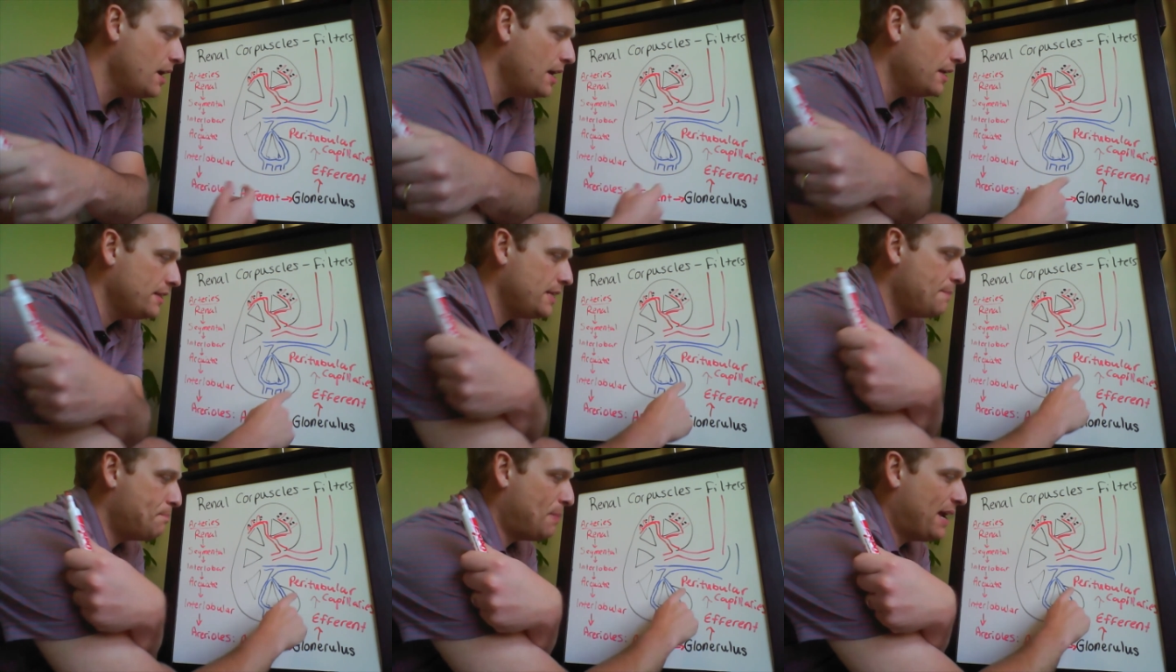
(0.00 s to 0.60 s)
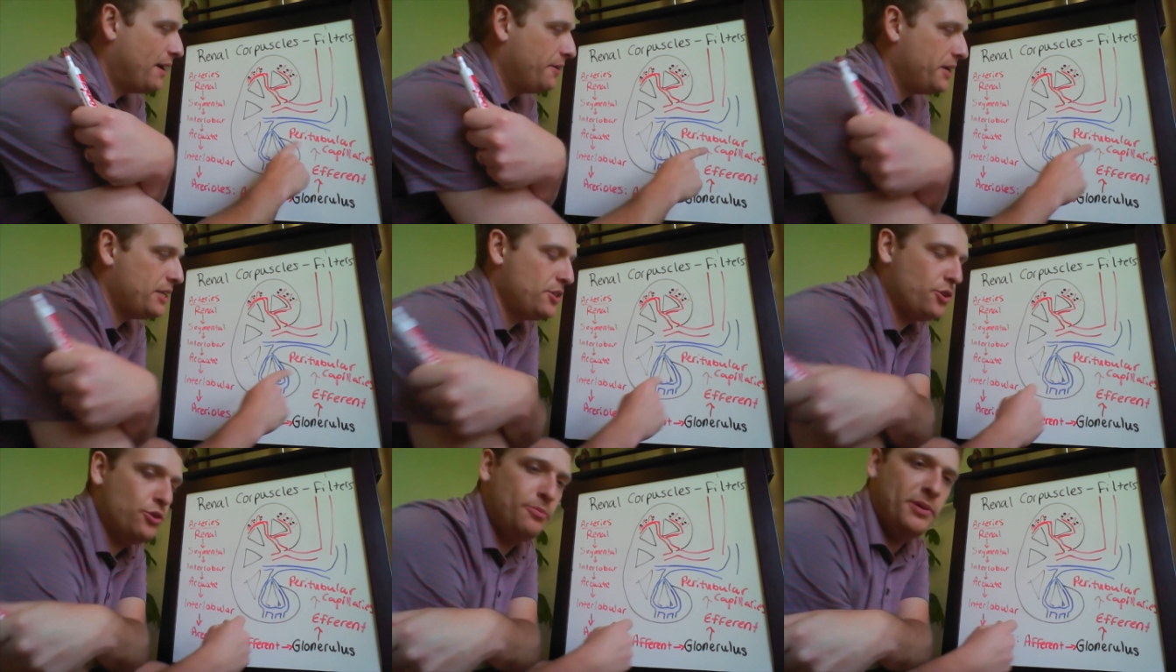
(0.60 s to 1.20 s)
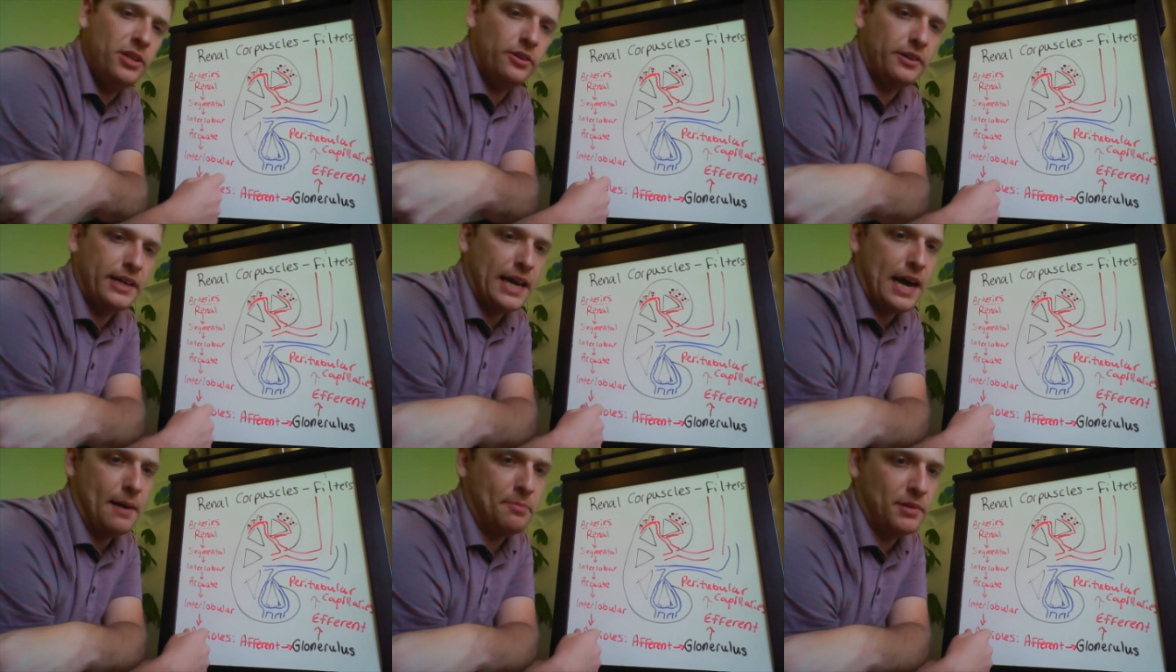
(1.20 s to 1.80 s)
The peritubular
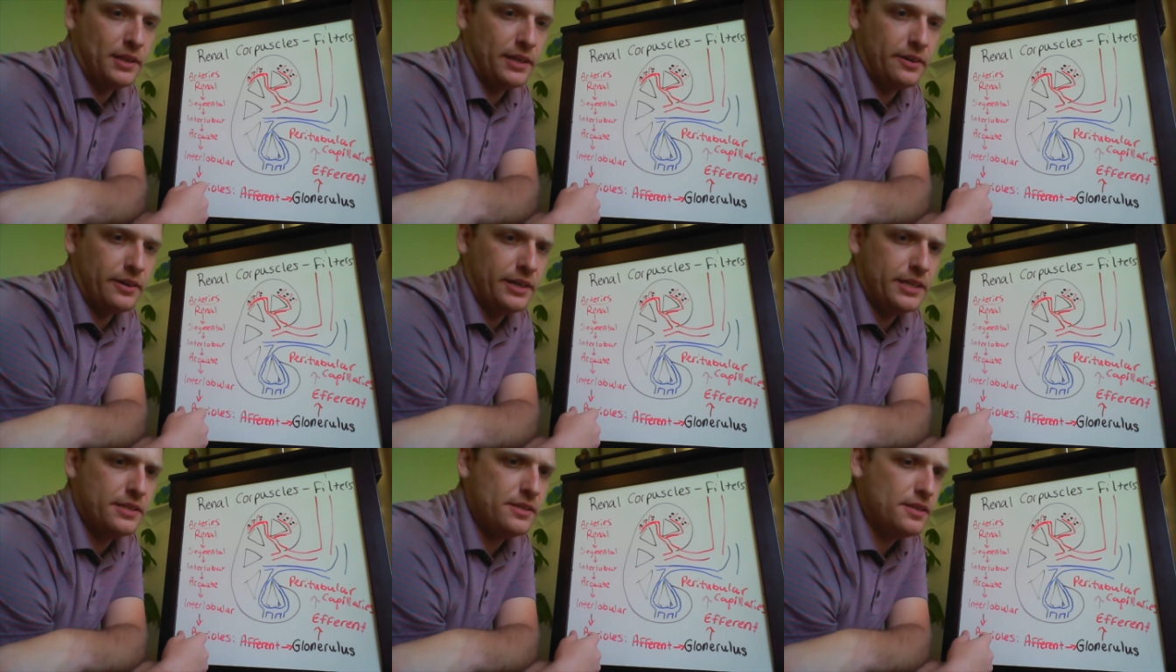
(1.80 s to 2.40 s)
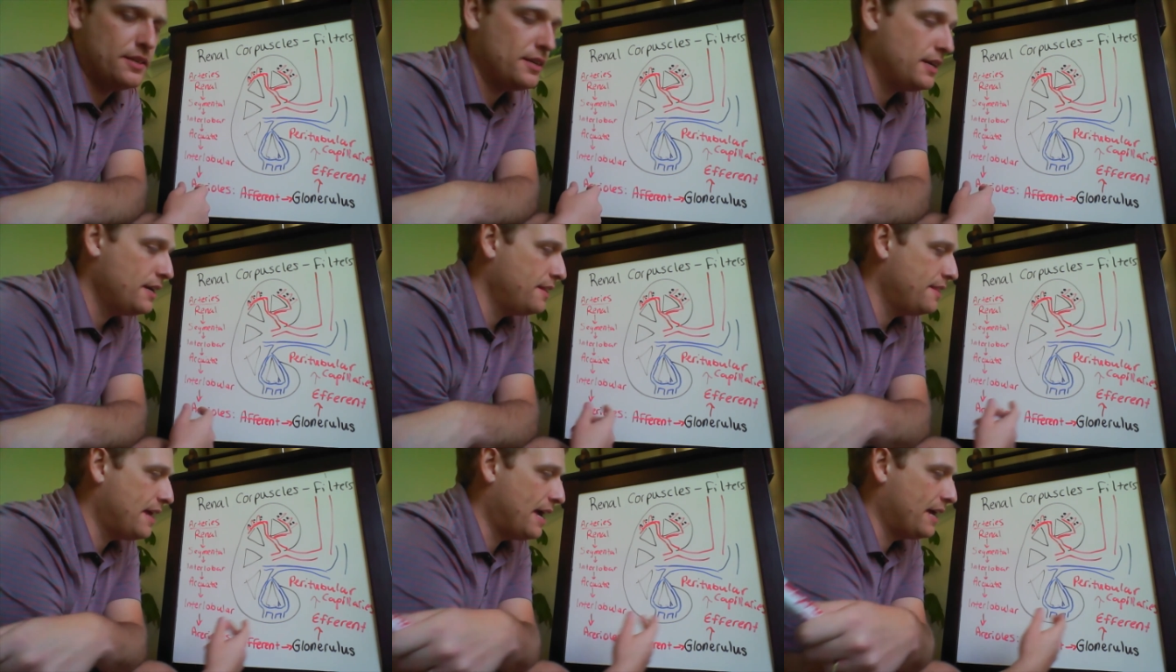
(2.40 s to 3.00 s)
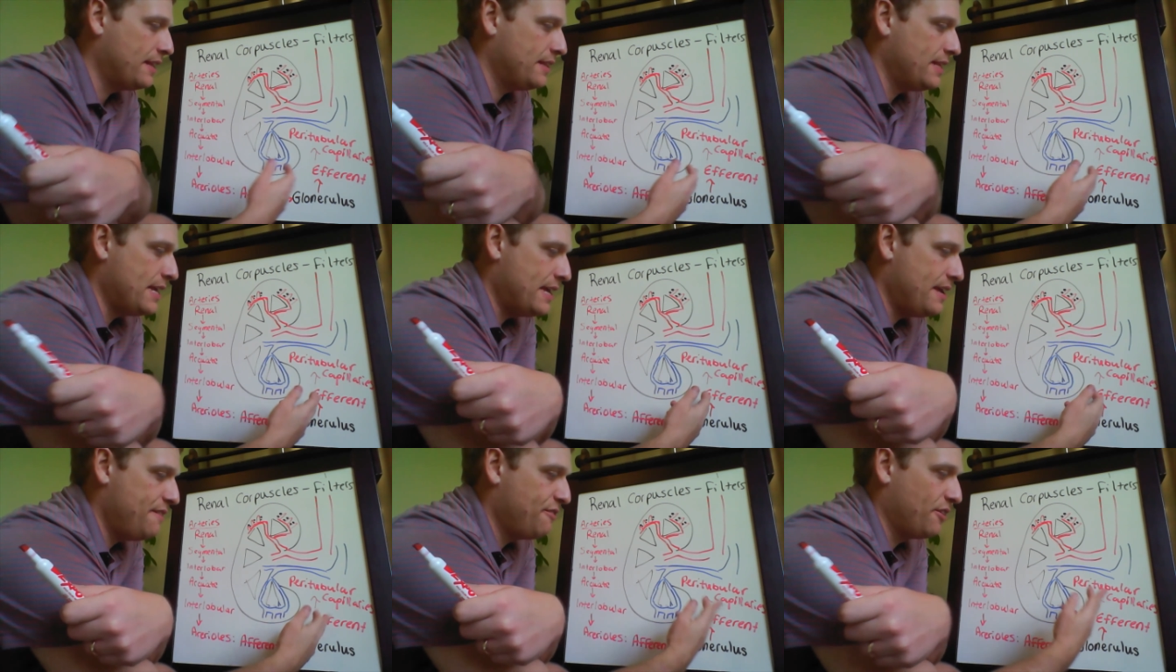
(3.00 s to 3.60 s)
capillaries that the
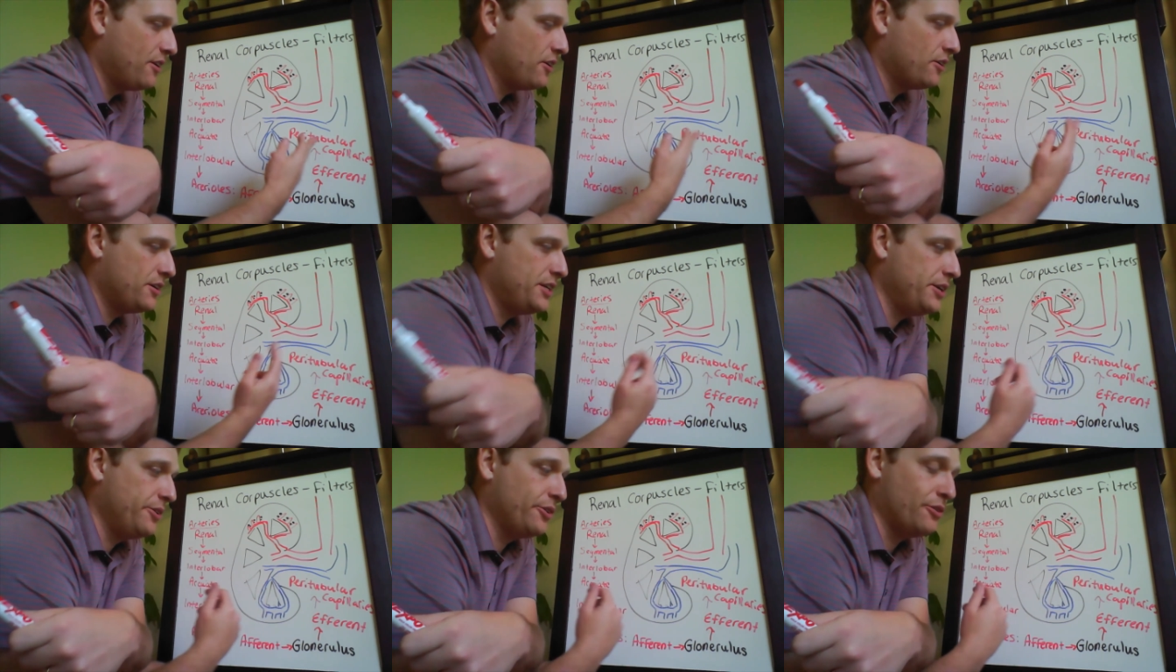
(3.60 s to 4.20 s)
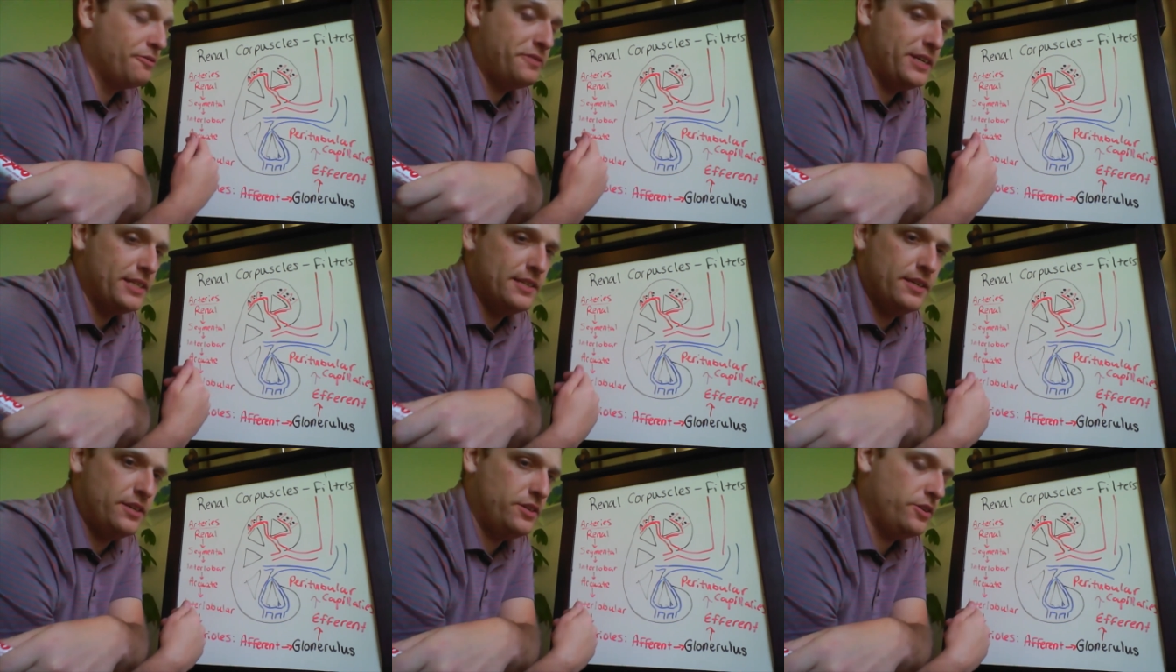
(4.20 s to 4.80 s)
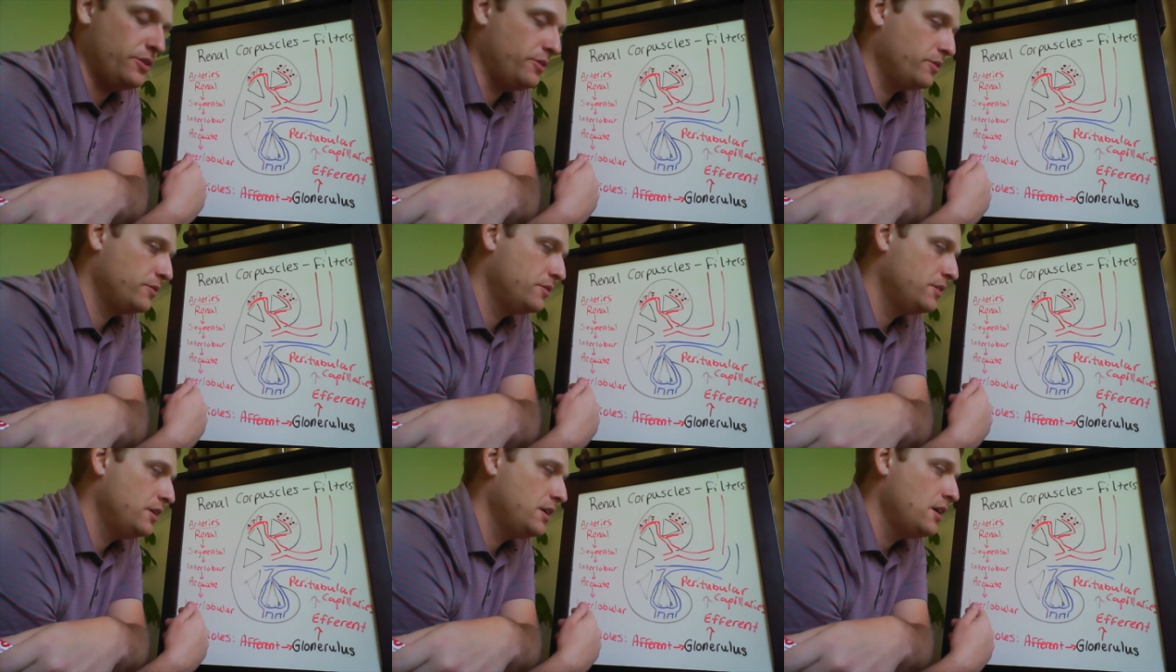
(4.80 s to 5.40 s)
efferent arteriole feeds into
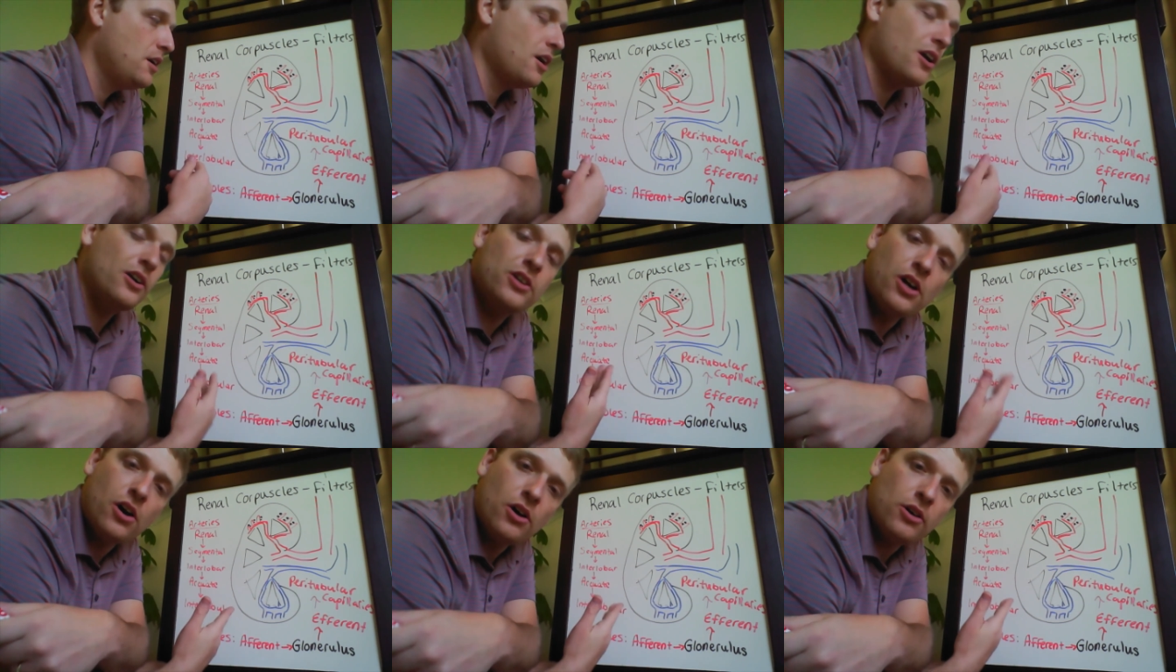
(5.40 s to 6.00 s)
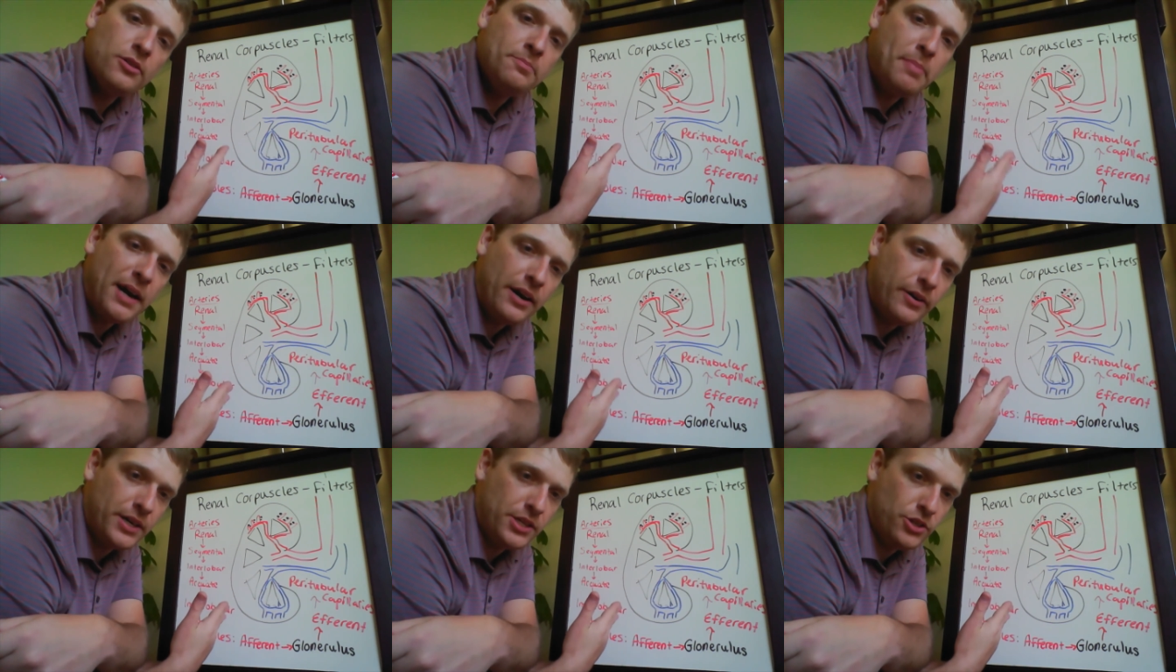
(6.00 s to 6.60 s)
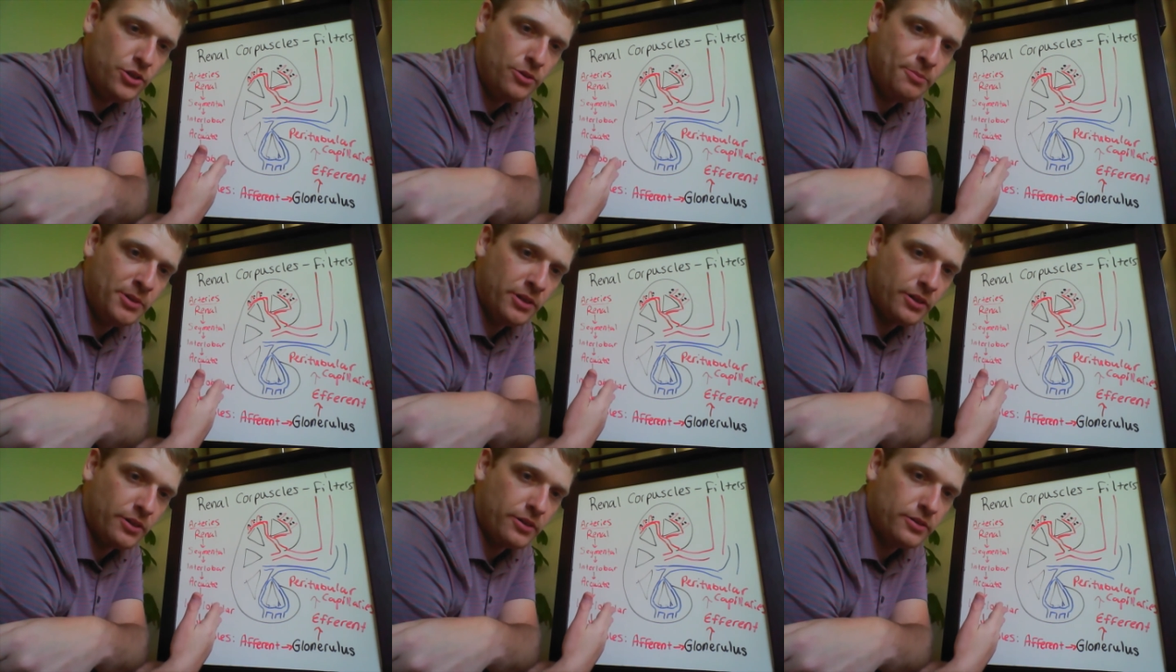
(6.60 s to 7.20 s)
are called
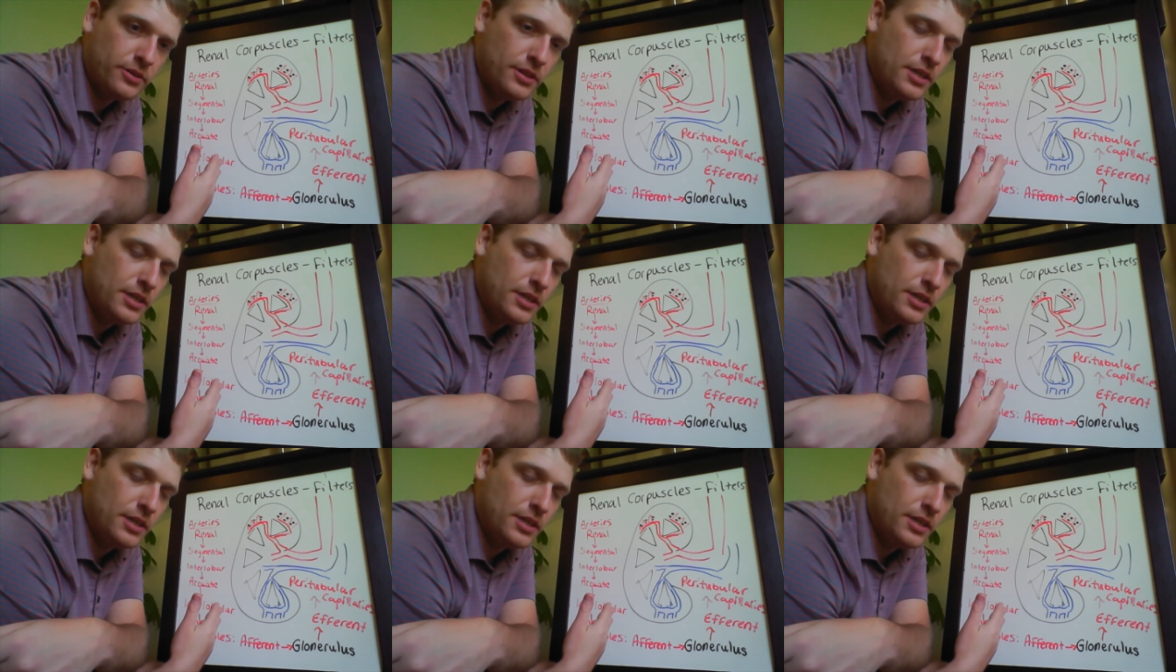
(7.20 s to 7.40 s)
peritubular